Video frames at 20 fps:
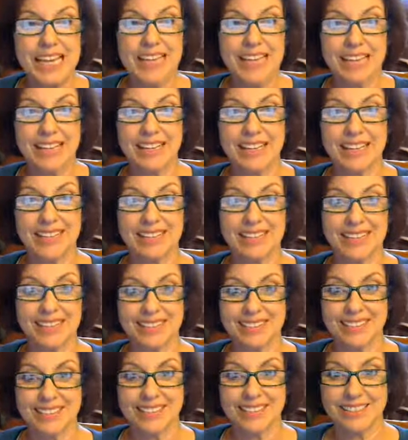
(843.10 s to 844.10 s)

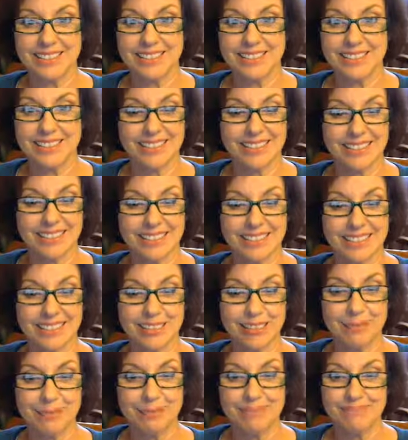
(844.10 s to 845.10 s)
And
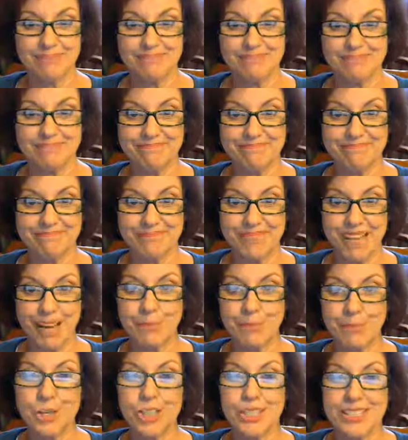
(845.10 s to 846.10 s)
I'm
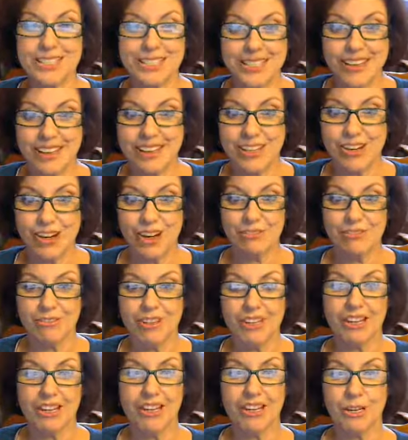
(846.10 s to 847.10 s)
going to sign
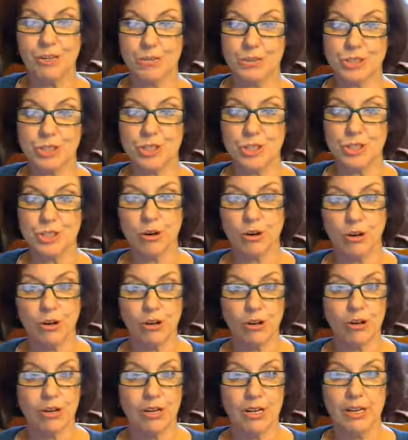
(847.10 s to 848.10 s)
off. I wish you
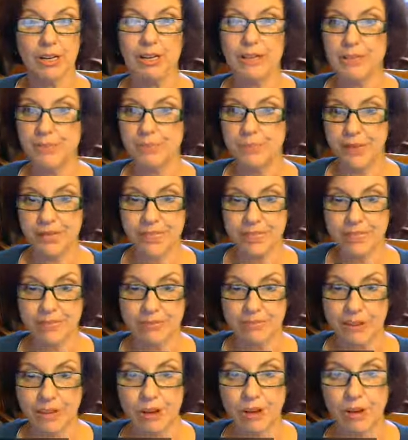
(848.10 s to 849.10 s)
all the best
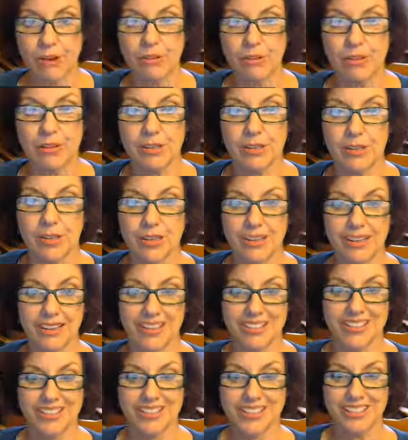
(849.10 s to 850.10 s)
of health,
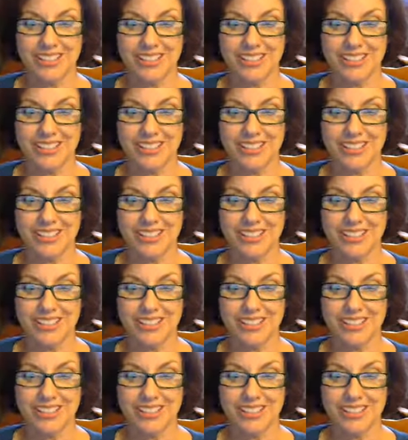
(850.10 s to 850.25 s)
and